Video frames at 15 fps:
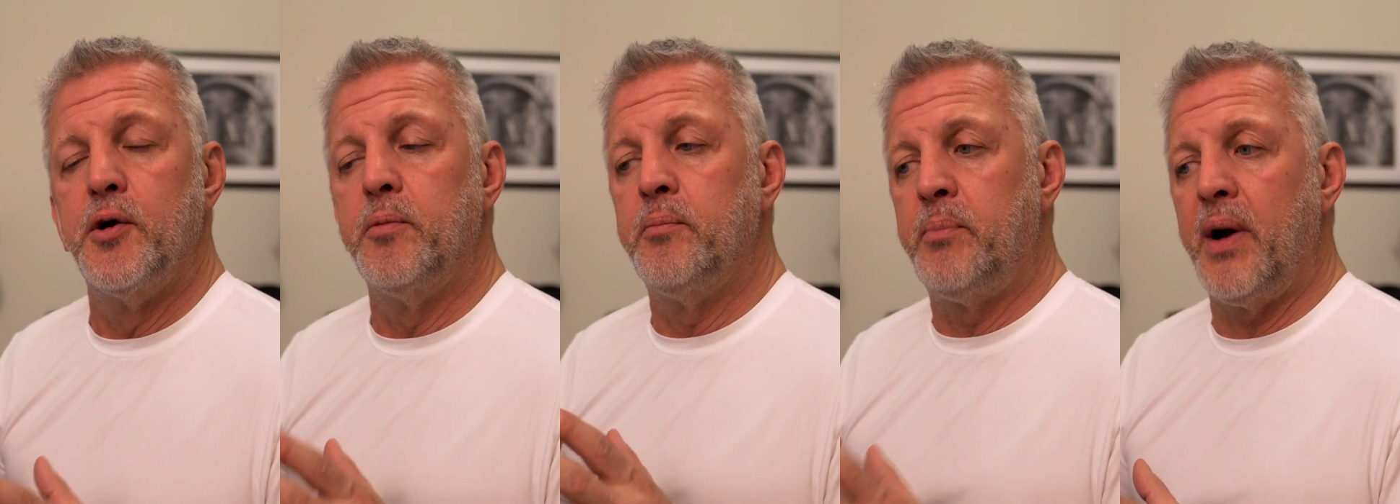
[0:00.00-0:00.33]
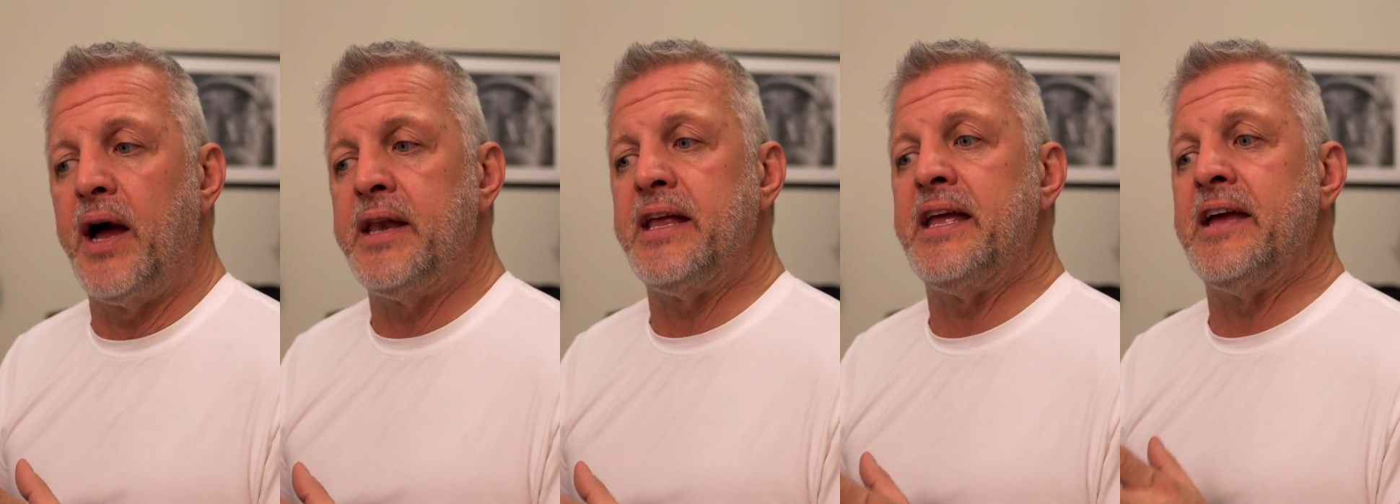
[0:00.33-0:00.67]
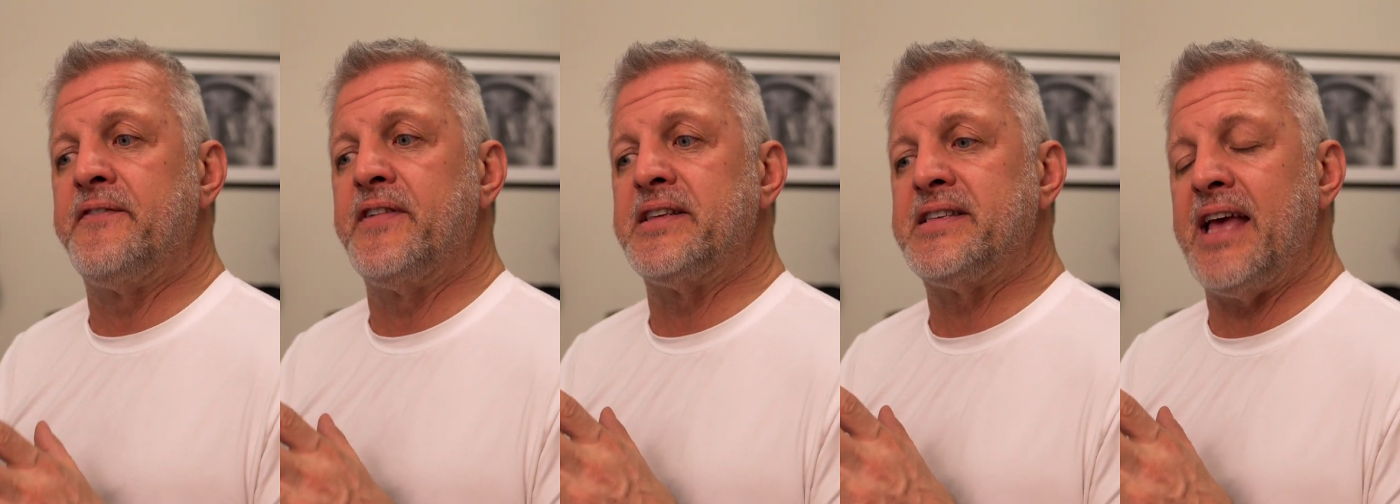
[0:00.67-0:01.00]
But
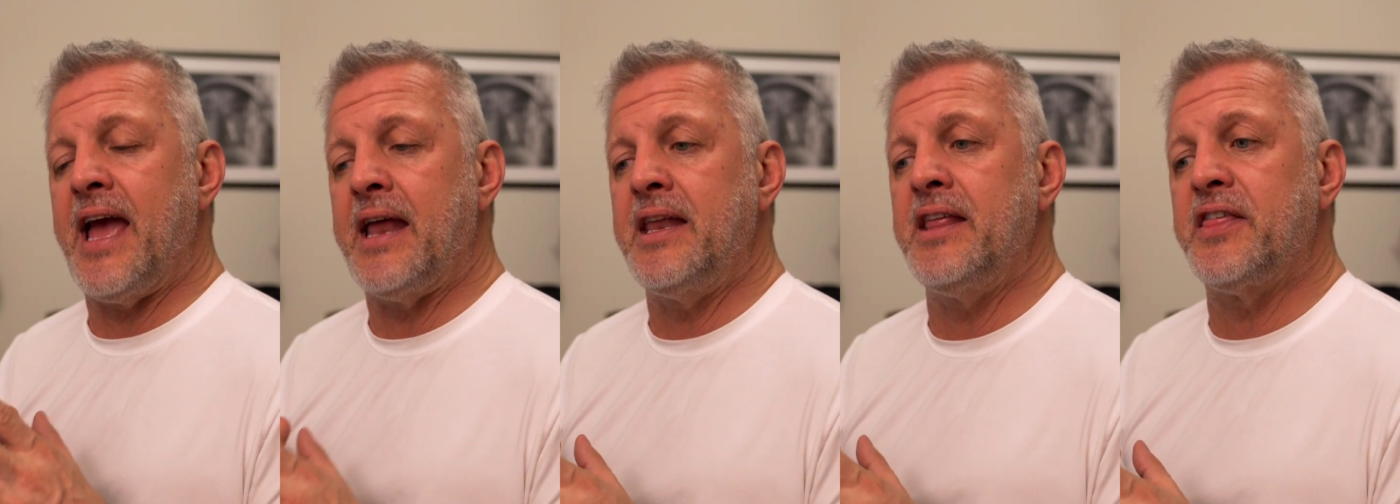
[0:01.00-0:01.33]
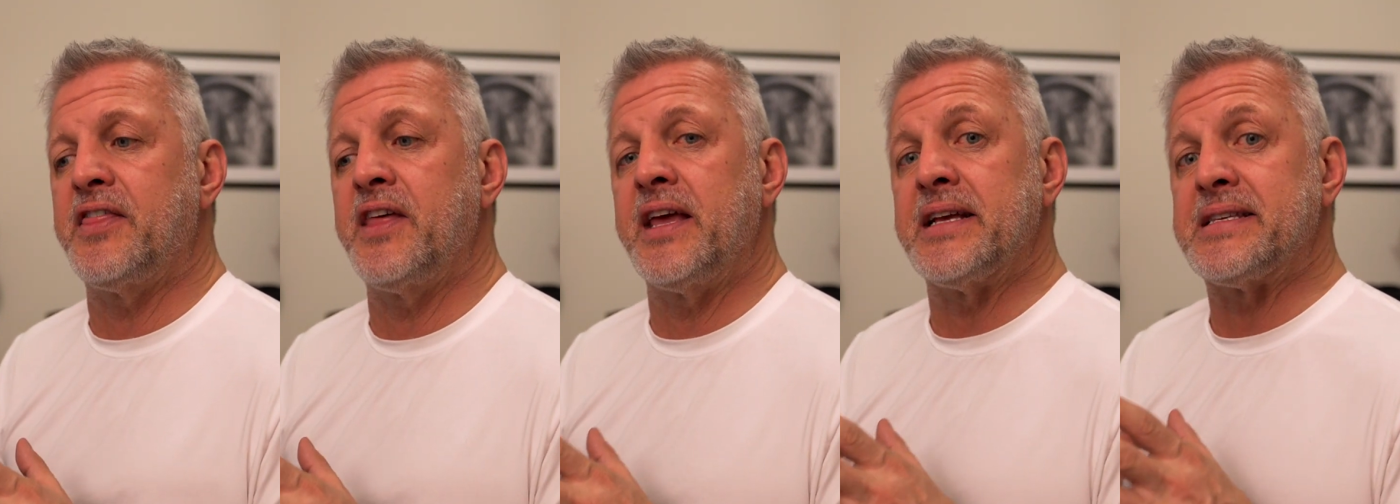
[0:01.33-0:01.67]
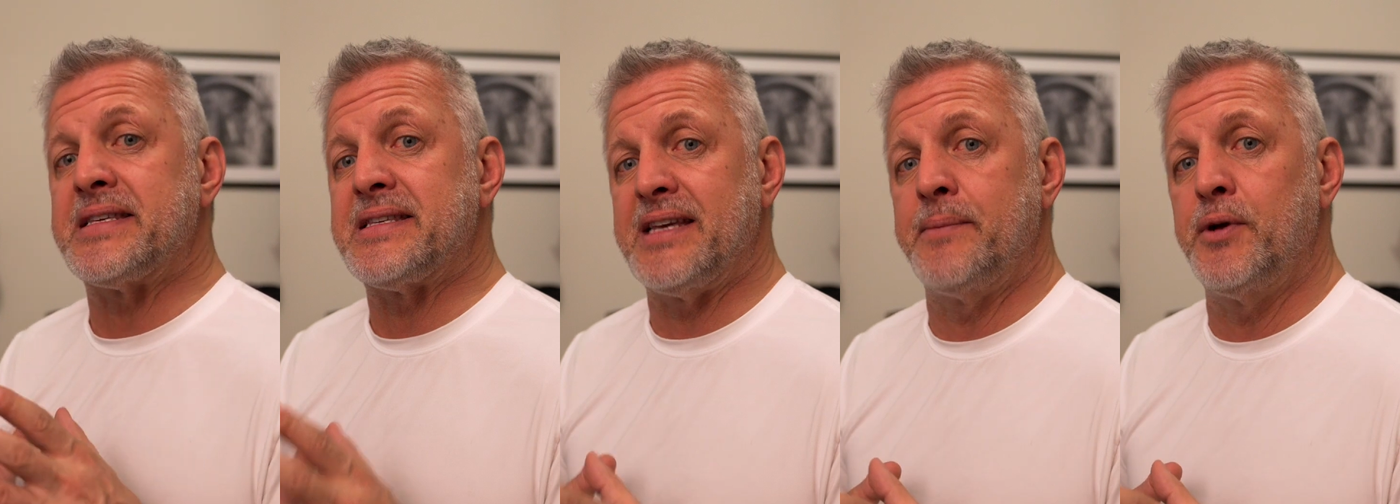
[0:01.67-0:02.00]
if it's anything
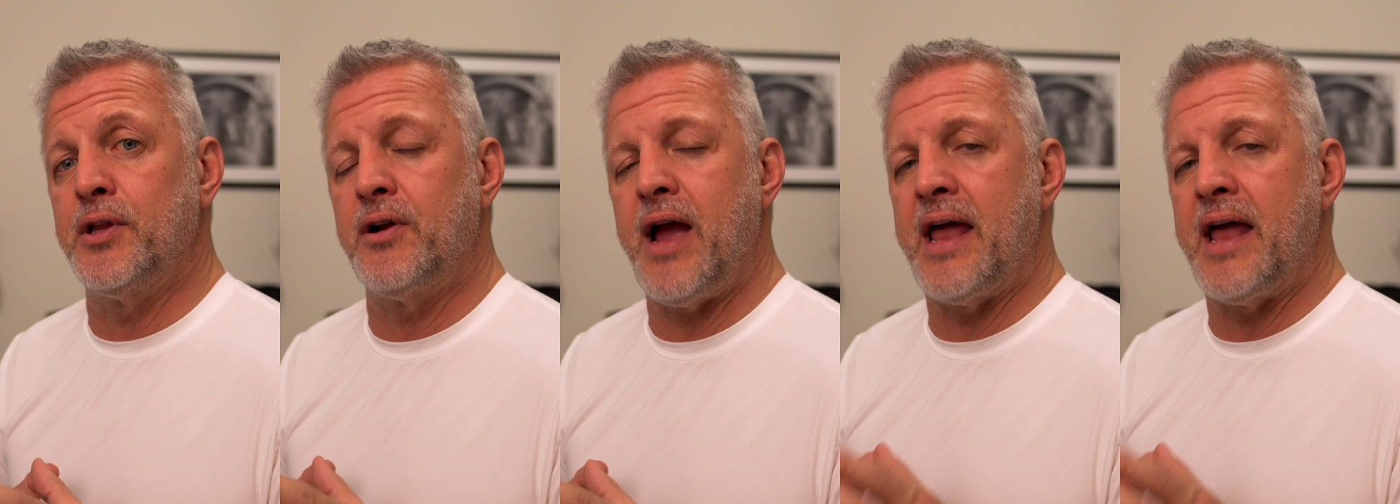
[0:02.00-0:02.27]
similar,